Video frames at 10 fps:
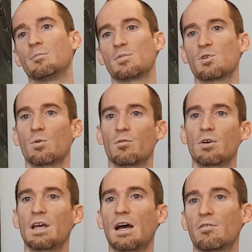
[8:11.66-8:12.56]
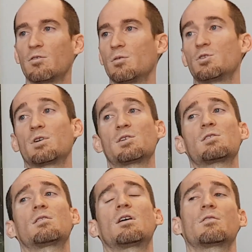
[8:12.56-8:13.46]
So we really have to address a
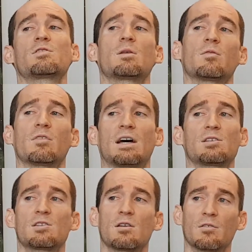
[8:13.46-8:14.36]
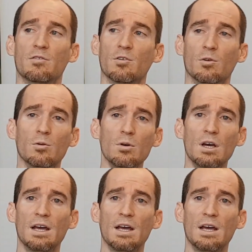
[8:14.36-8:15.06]
lot of some of that stuff too.